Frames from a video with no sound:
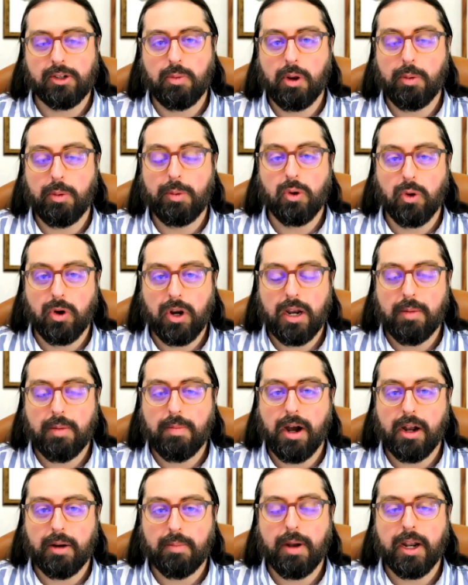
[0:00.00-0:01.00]
We're going to be talking
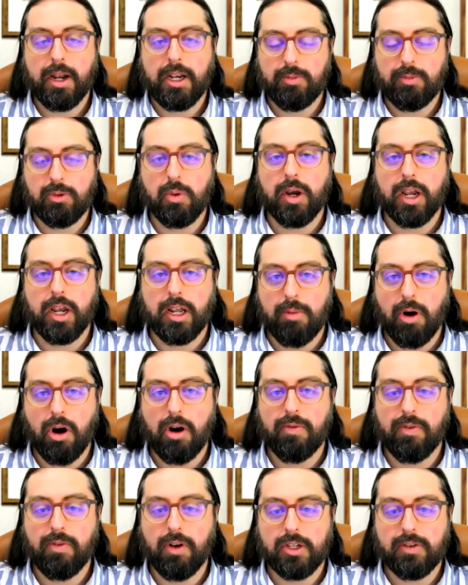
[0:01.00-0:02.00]
about Putnam's work in moral
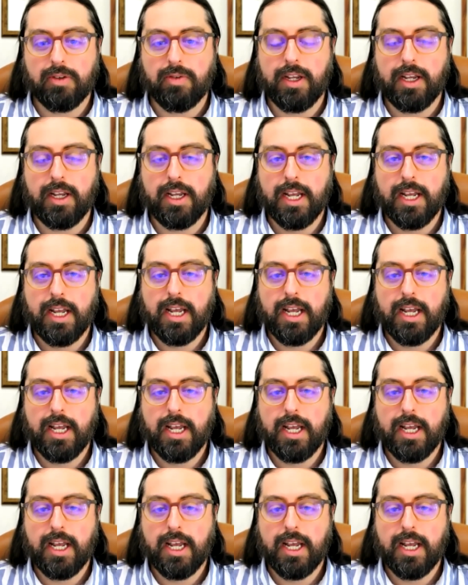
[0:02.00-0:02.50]
philosophy.